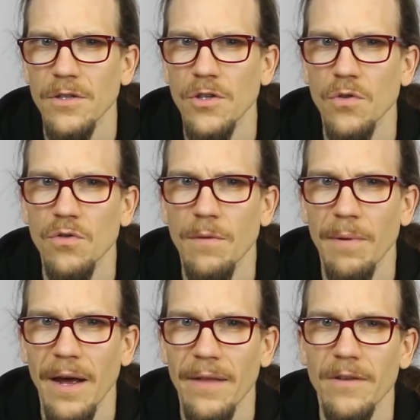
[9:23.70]
you
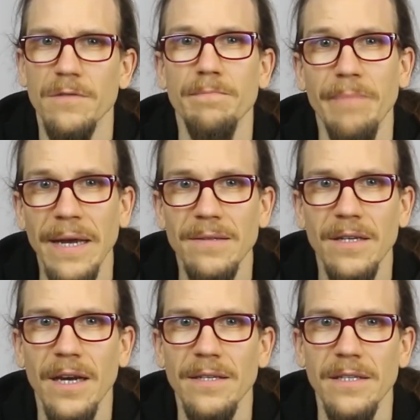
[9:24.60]
apply this
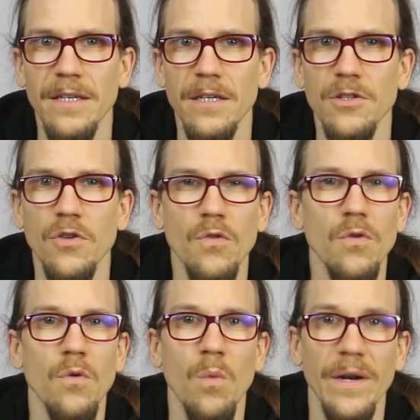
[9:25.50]
basic idea
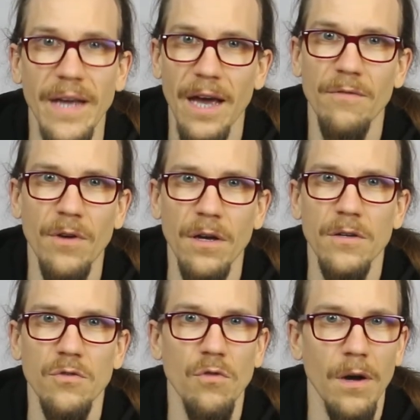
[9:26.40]
to whatever
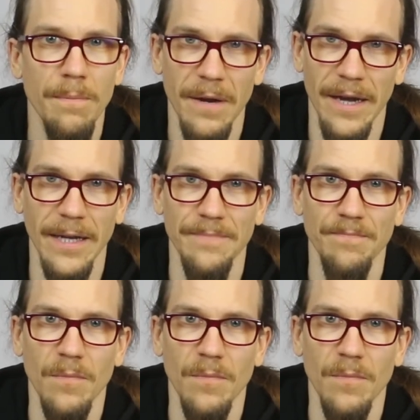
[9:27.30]
you are playing.